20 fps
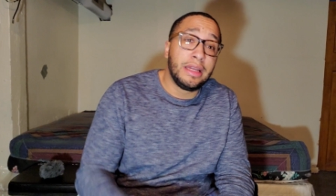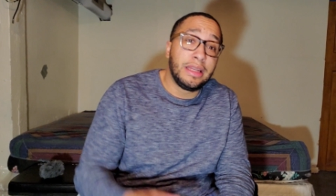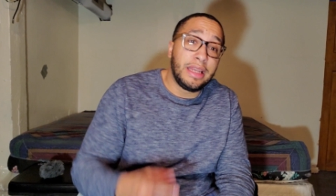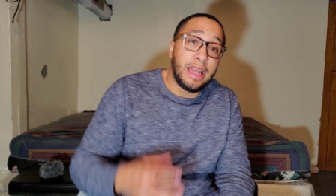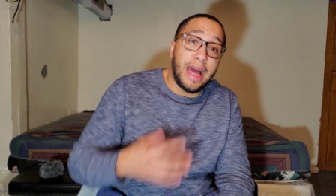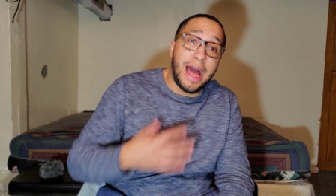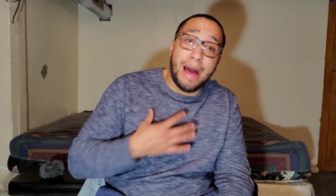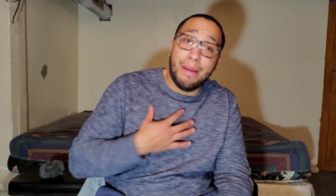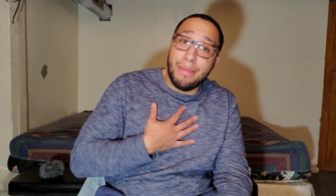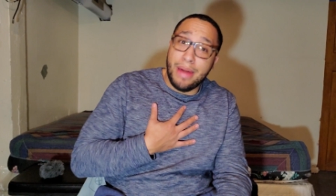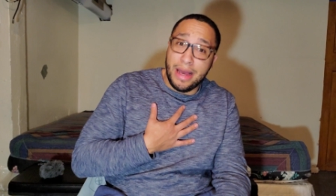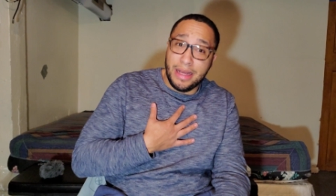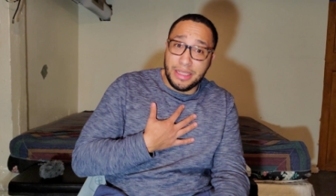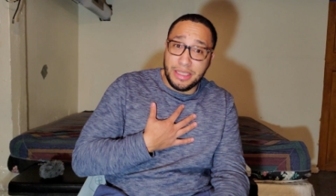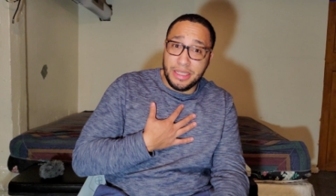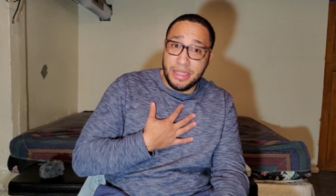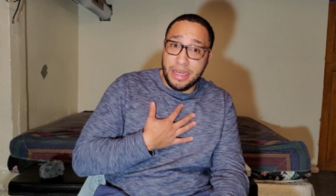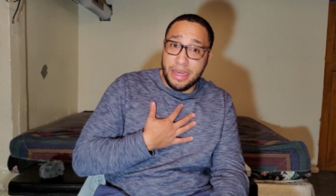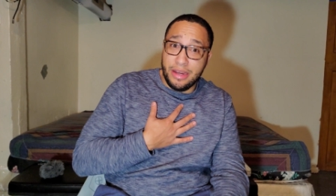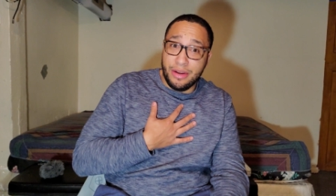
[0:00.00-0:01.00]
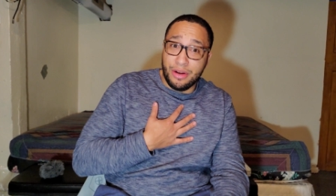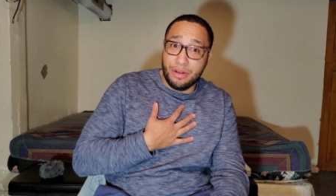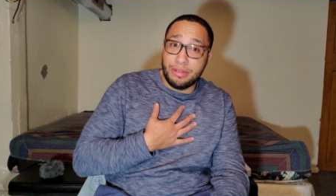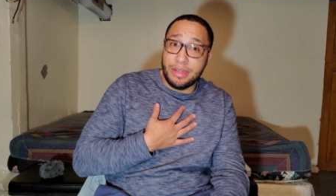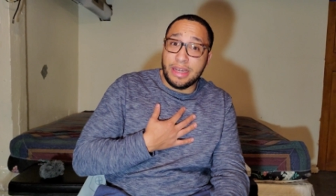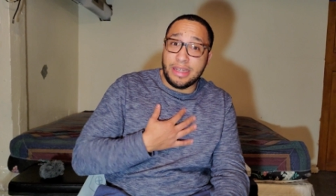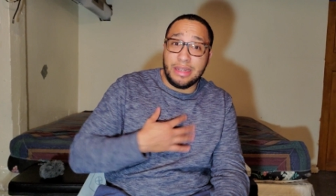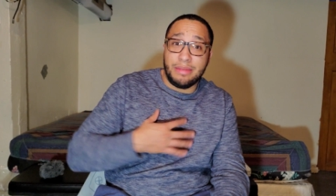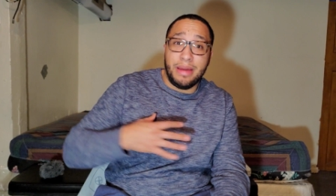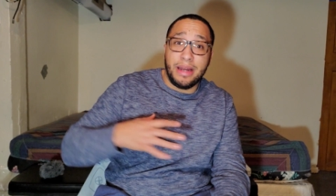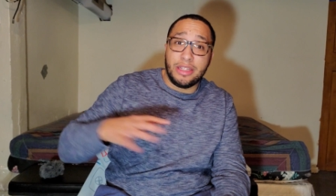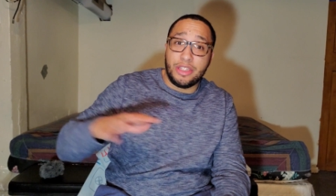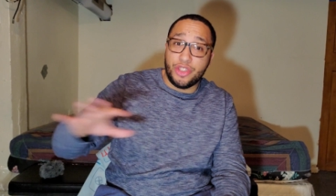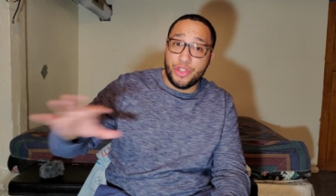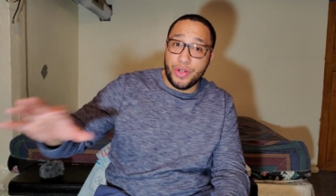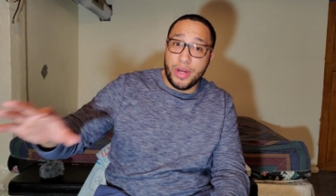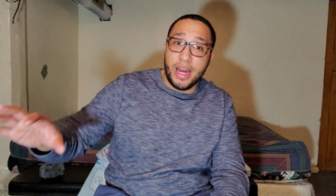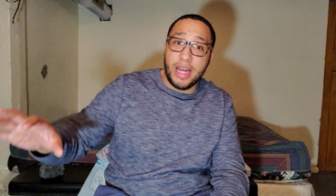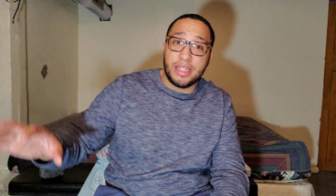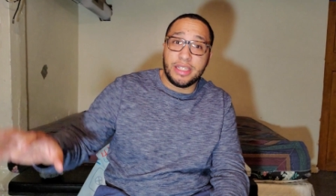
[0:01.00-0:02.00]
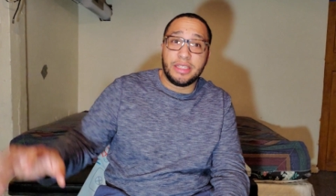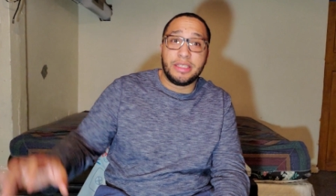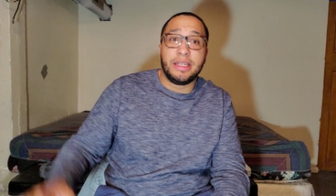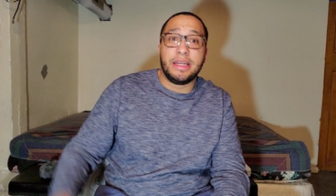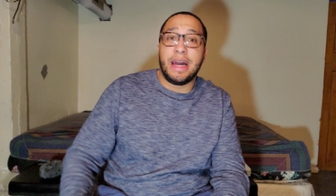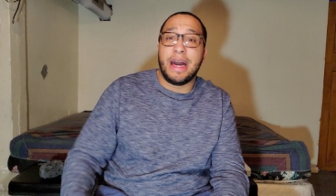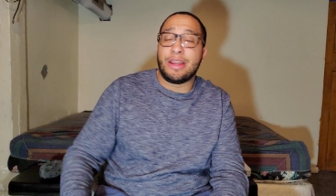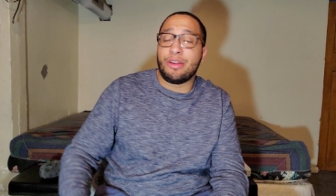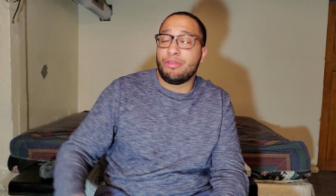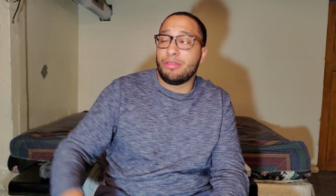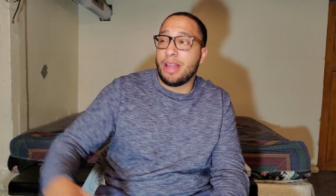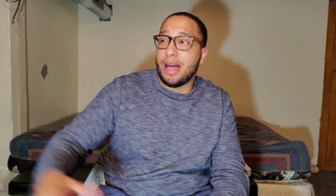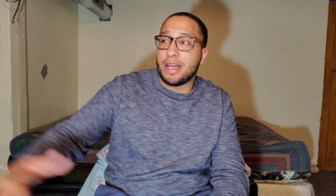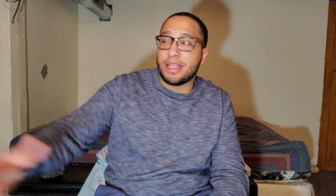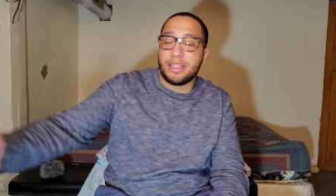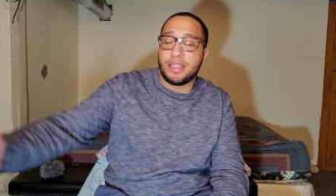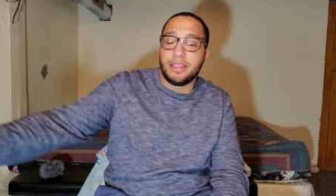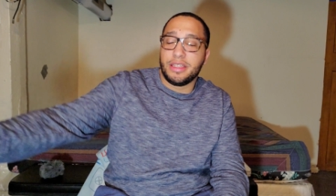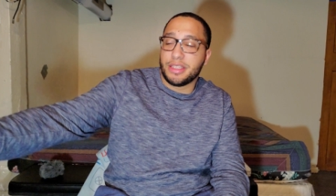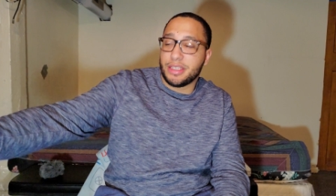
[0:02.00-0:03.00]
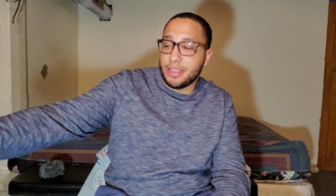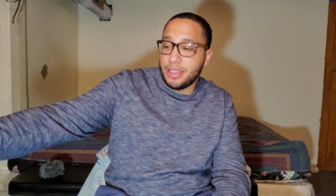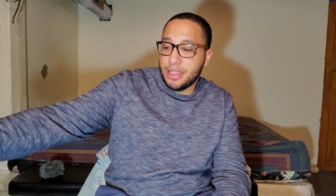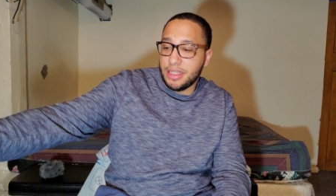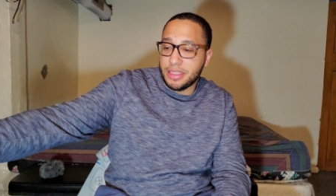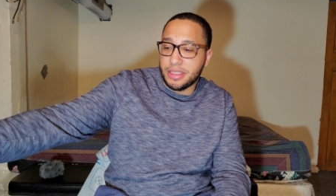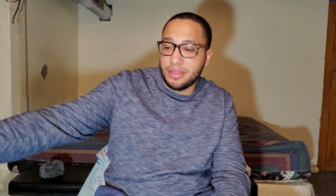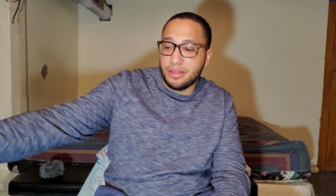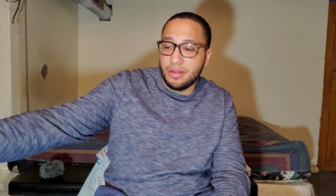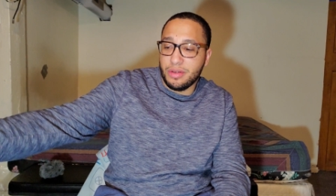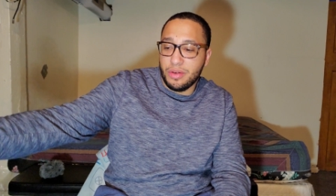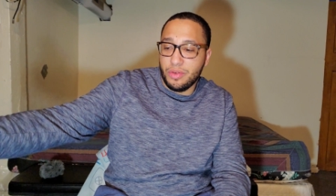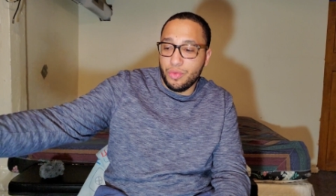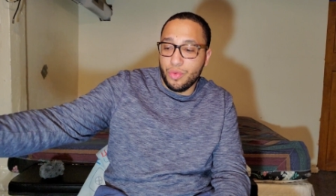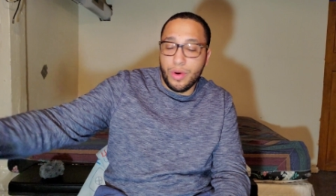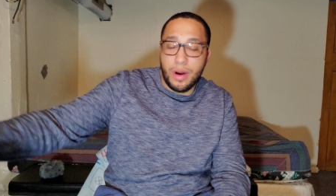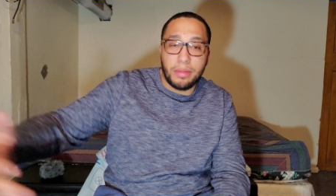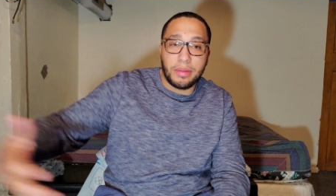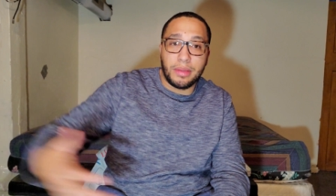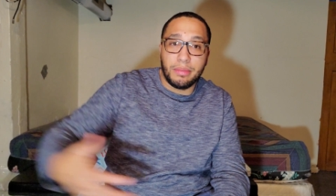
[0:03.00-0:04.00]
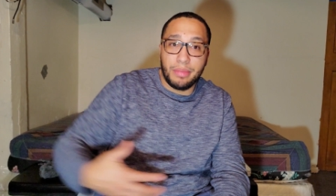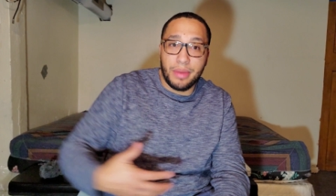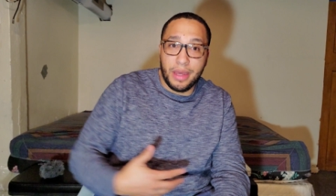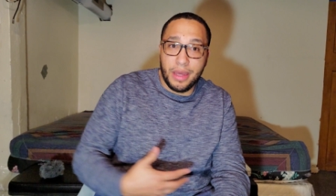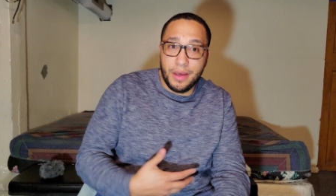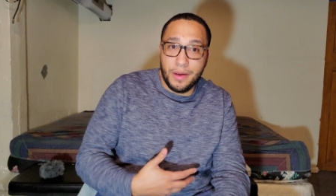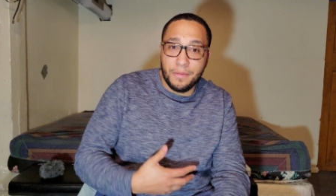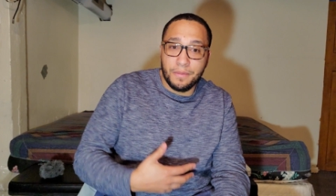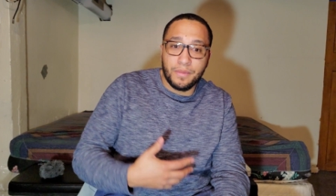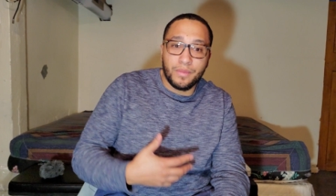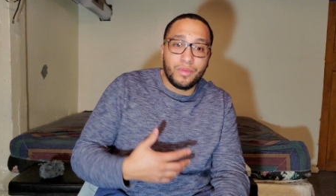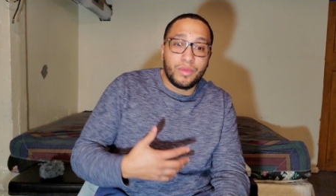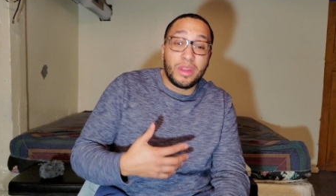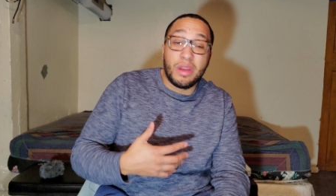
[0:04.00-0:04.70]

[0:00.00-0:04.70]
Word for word: Now I might see a hero deck and I might trash and say I don't like this list, whoop bam.